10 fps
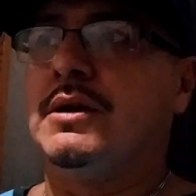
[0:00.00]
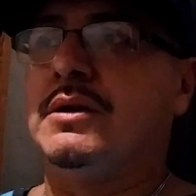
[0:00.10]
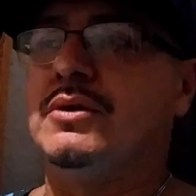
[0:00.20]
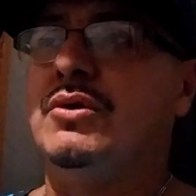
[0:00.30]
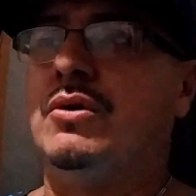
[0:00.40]

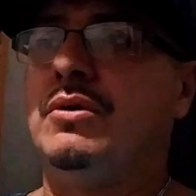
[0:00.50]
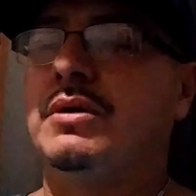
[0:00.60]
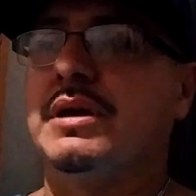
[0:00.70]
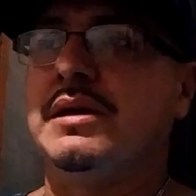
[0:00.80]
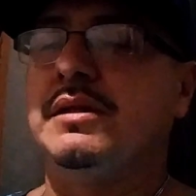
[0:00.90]
you know,
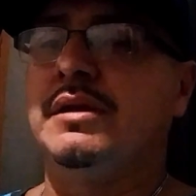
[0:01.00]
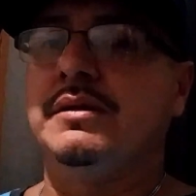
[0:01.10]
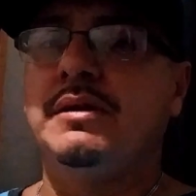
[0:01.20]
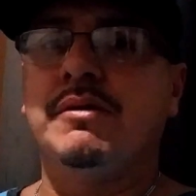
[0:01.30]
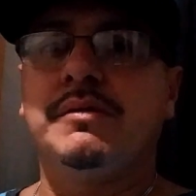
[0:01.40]

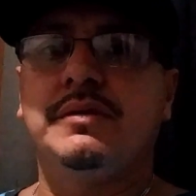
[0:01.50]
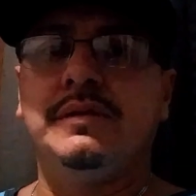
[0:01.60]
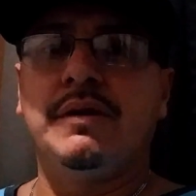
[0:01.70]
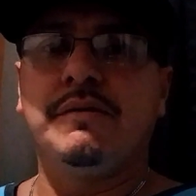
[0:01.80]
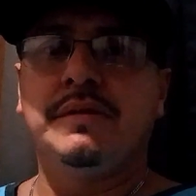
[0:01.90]

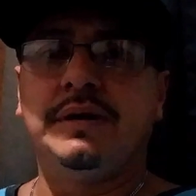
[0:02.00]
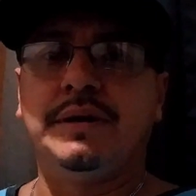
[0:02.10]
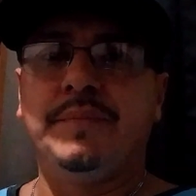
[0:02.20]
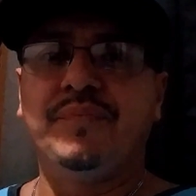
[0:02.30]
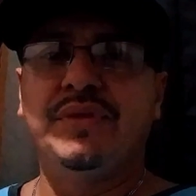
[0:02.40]
there's
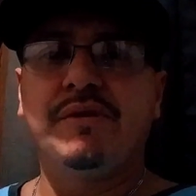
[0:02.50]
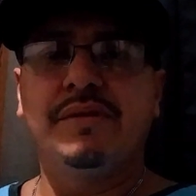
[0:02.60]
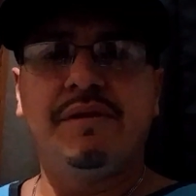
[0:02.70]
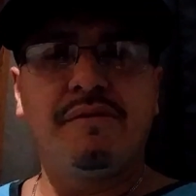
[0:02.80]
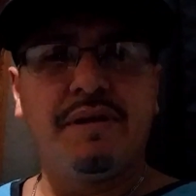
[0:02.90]

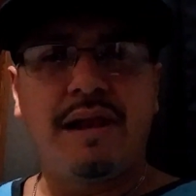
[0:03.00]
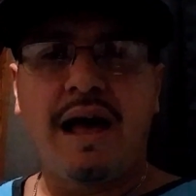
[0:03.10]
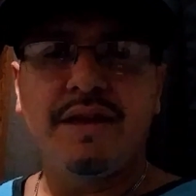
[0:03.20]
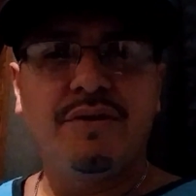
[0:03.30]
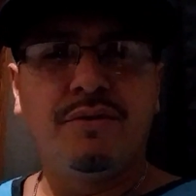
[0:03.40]
a
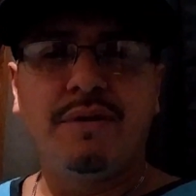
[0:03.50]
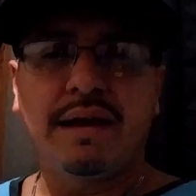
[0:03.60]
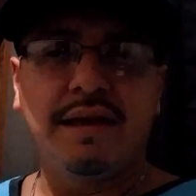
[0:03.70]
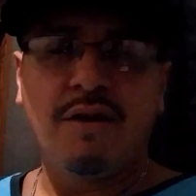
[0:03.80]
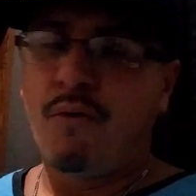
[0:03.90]
lot. You know, I
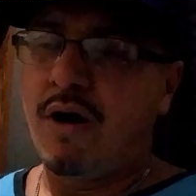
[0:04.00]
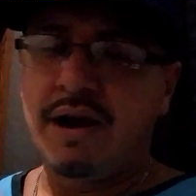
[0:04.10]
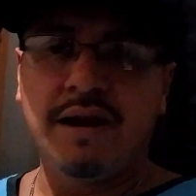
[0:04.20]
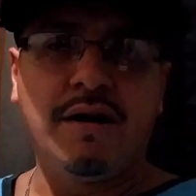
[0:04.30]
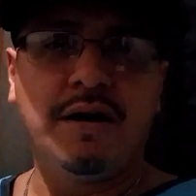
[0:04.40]
can go on
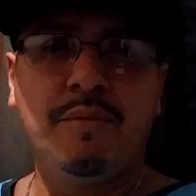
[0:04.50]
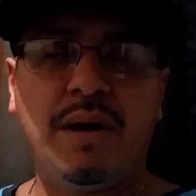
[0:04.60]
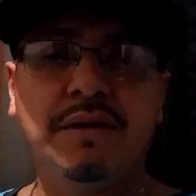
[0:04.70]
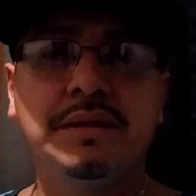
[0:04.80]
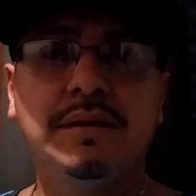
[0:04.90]
and on
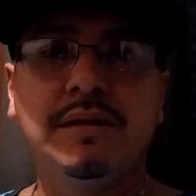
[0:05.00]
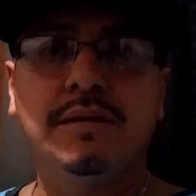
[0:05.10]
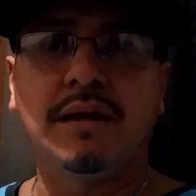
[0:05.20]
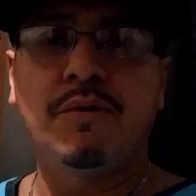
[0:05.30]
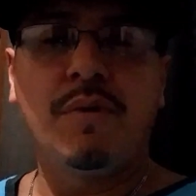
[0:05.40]
about this.
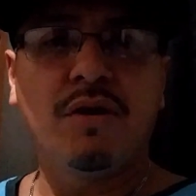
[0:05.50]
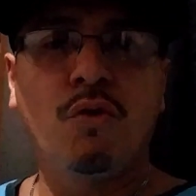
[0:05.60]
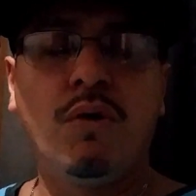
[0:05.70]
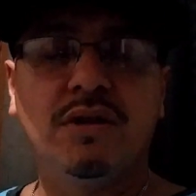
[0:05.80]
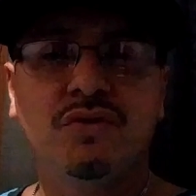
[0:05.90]
I don't want to go
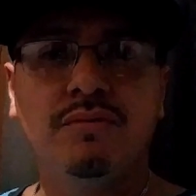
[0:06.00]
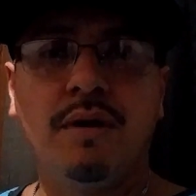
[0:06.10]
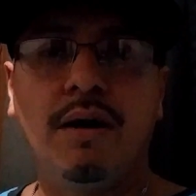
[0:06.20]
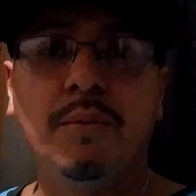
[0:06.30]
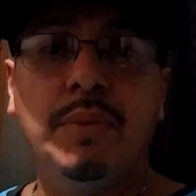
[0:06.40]
on too
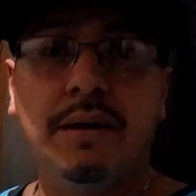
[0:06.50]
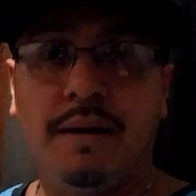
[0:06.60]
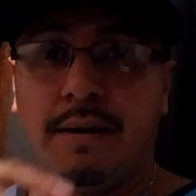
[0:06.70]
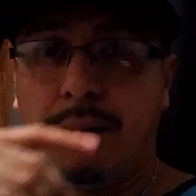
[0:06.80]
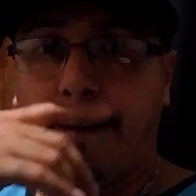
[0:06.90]
long,
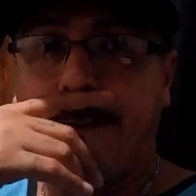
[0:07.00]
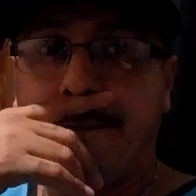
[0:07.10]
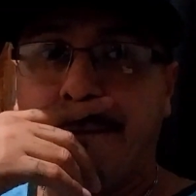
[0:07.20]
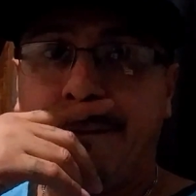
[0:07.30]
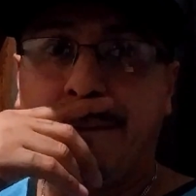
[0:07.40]
but
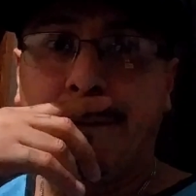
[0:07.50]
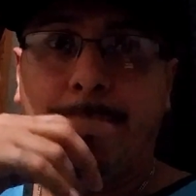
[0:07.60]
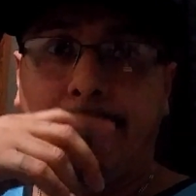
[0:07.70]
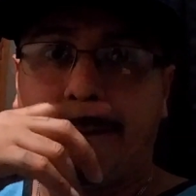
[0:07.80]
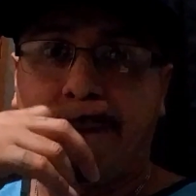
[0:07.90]

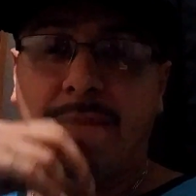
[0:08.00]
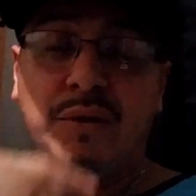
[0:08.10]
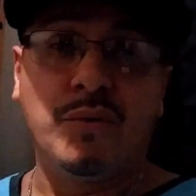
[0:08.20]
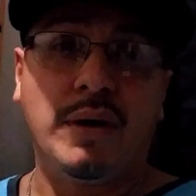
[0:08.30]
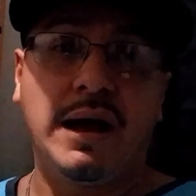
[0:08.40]
you know,